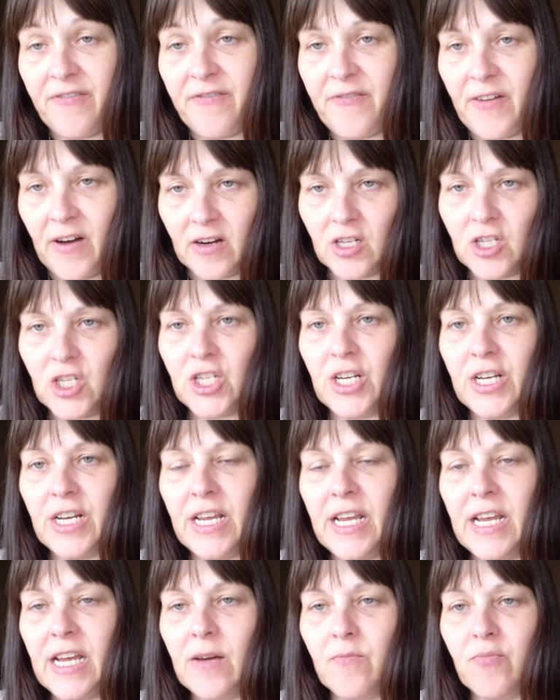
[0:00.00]

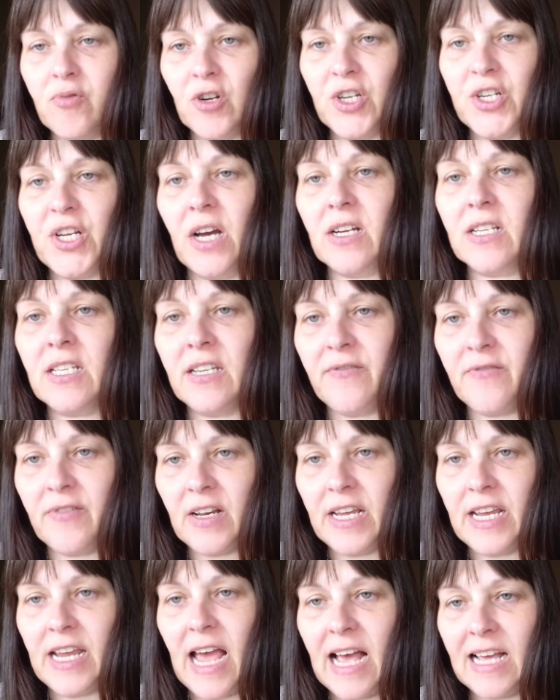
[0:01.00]
functioning
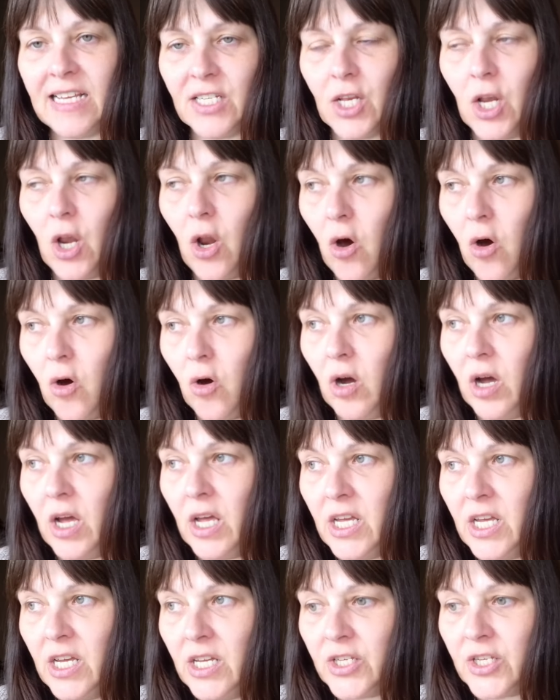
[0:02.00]
productively as long.
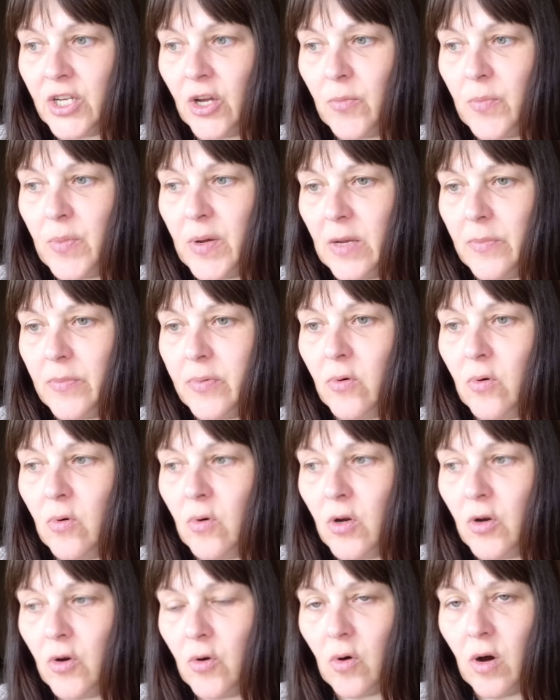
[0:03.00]
So
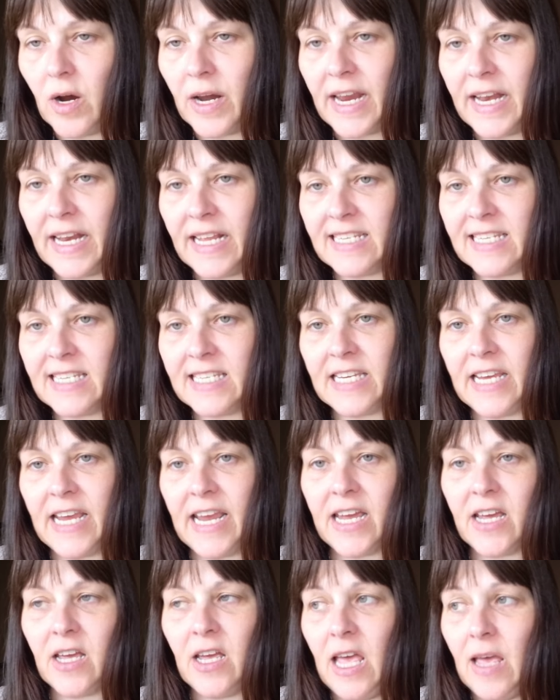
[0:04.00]
people who are getting
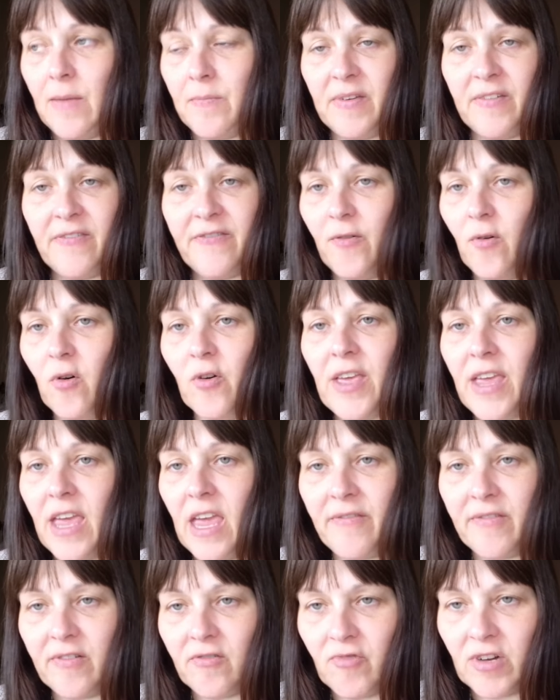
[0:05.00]
sick before they
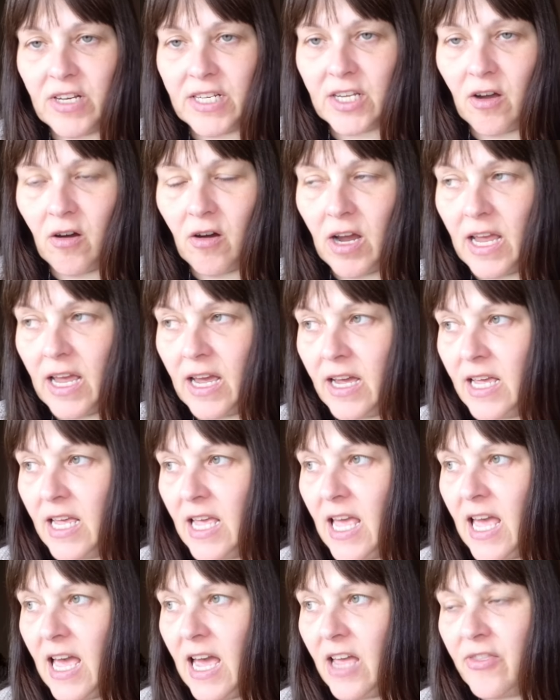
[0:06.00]
even retire
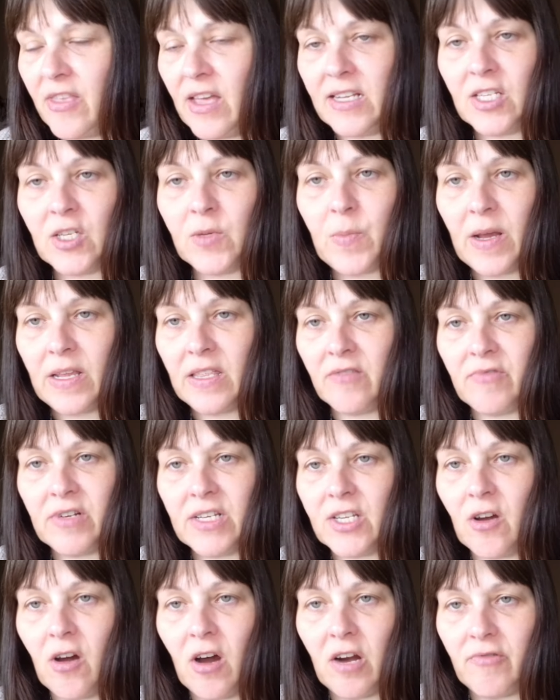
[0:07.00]
and then spend their
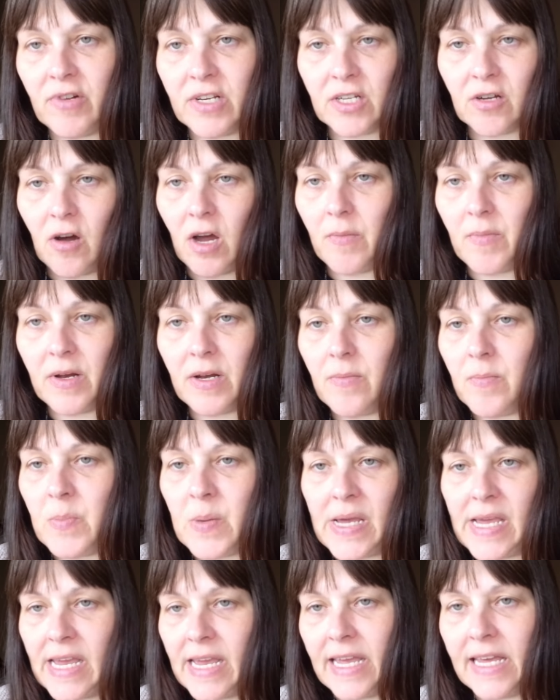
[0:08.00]
entire retirement
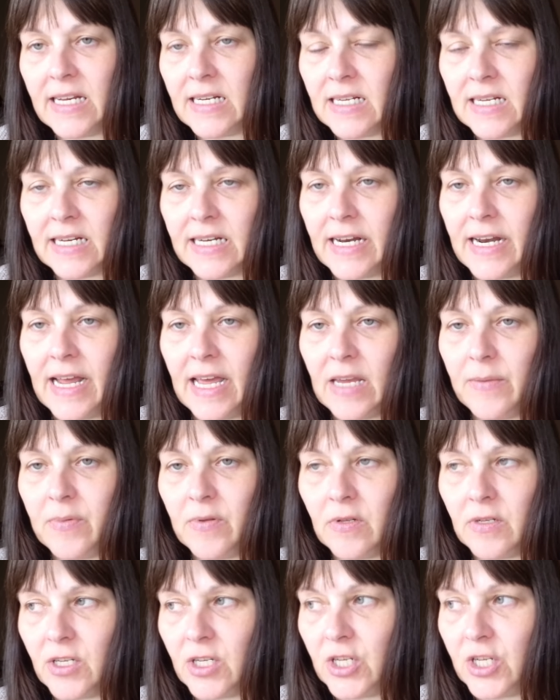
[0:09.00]
being ill and
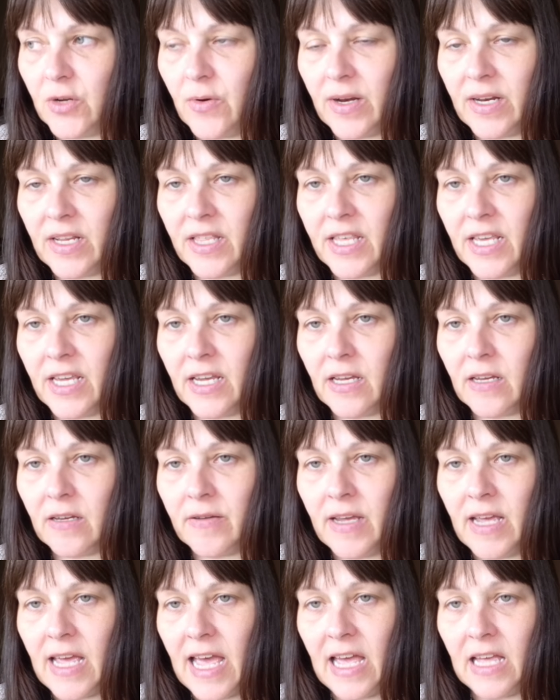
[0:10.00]
unable to do anything
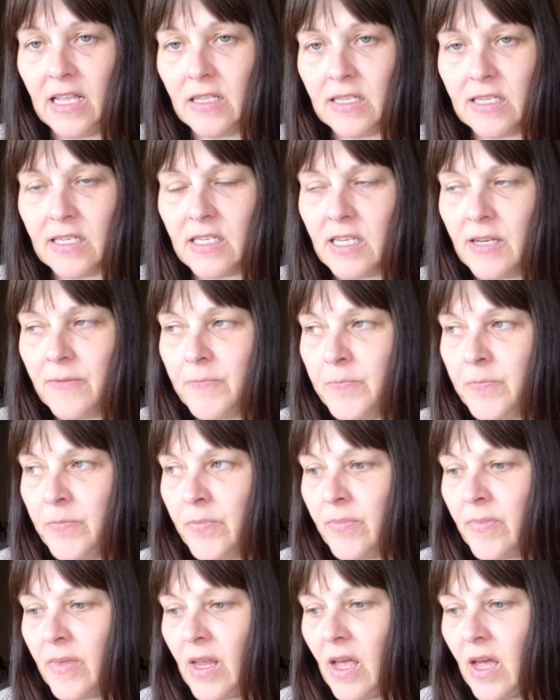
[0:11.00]
else.
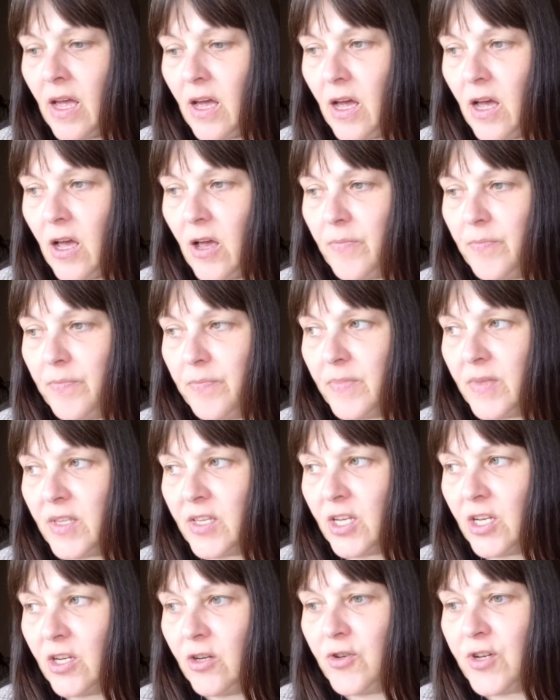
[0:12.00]

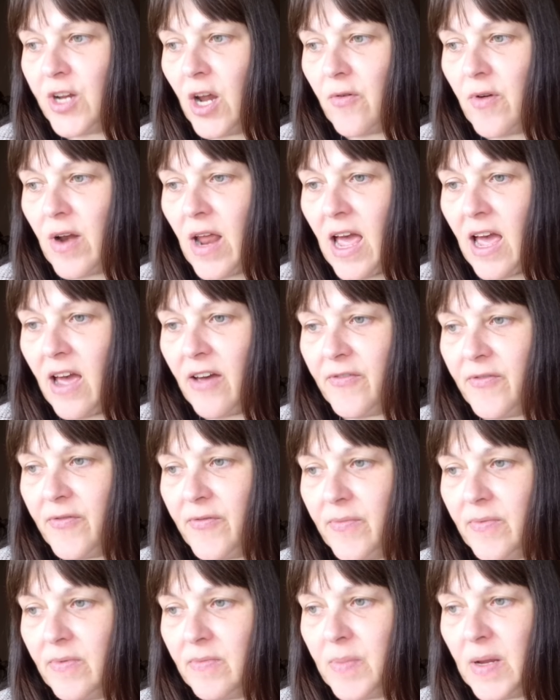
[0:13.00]
So you don't have
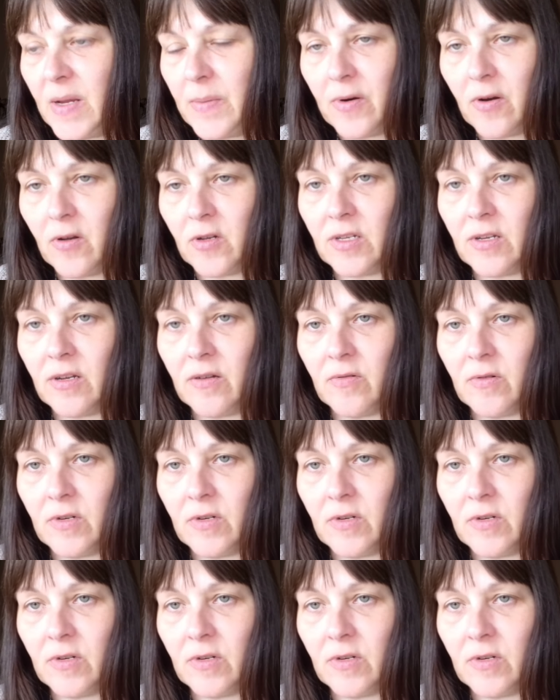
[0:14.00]
people